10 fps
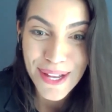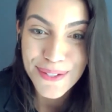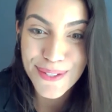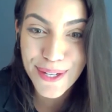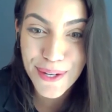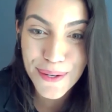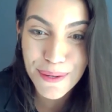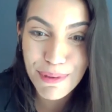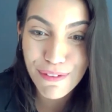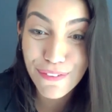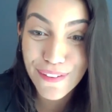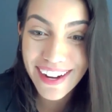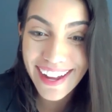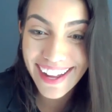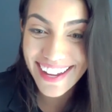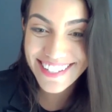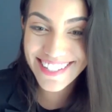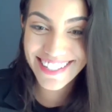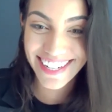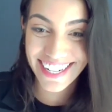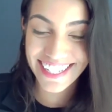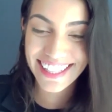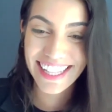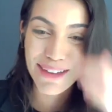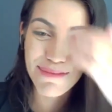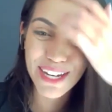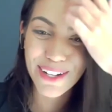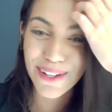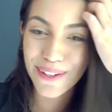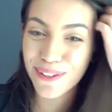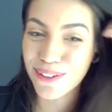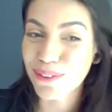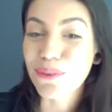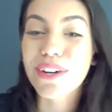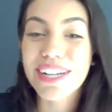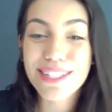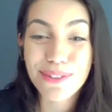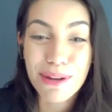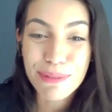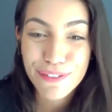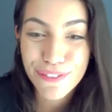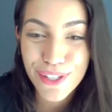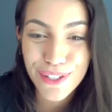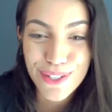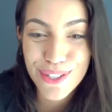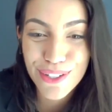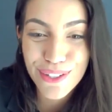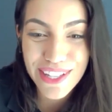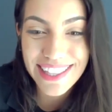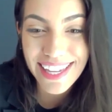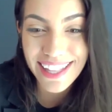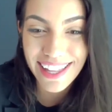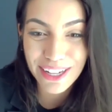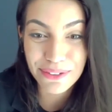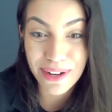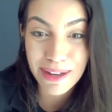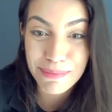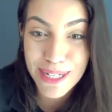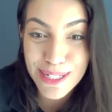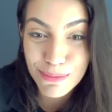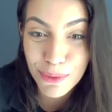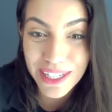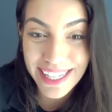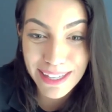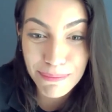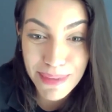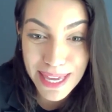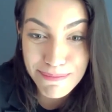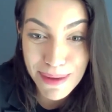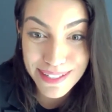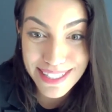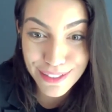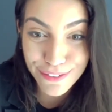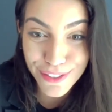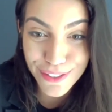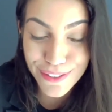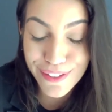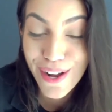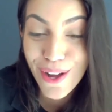So before I start, let me know, what is grammar for you? So do you think like grammar, it's more like a big monster for you?